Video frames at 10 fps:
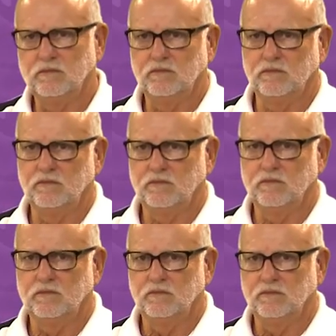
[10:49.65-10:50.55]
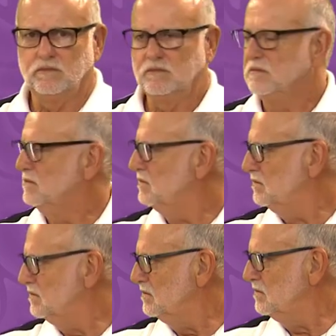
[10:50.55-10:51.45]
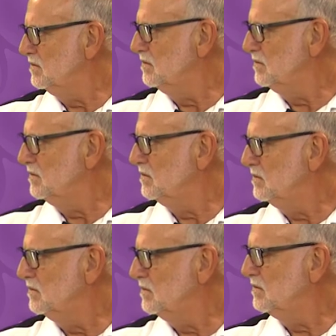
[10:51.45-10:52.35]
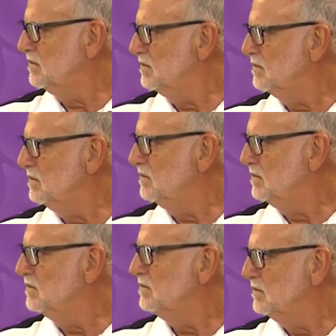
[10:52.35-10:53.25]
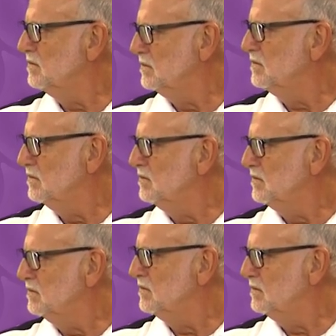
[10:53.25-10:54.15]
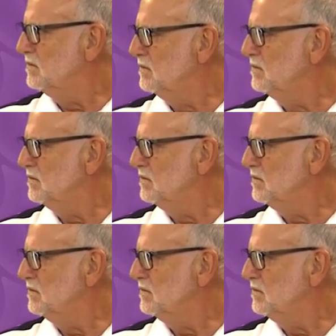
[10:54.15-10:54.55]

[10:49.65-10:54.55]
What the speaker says: (not speaking)